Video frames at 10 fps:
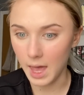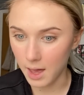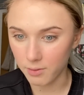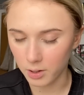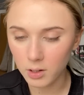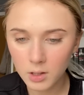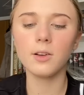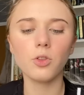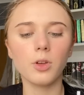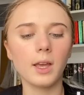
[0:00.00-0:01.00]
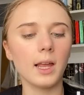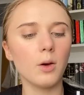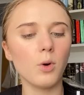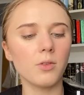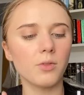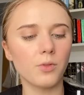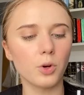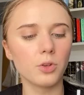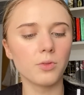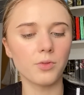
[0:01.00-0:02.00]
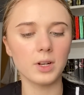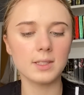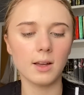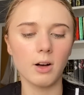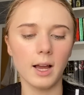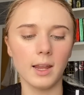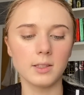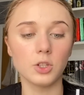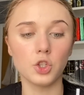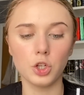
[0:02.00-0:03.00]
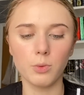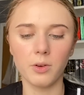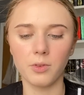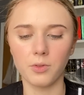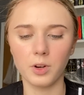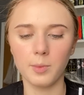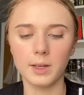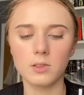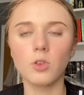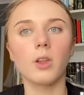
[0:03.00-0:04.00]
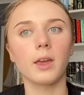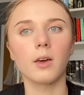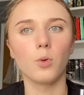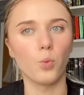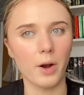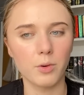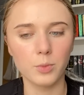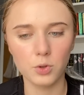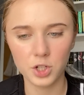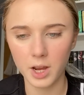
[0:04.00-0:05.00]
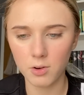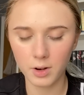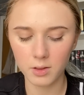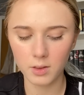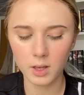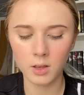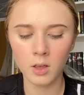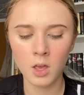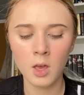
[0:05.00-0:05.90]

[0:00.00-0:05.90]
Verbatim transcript: ever. I got the Kilowatt Foil Freestyle Highlighter Duo for free, but it's not like a wearable shade or anything.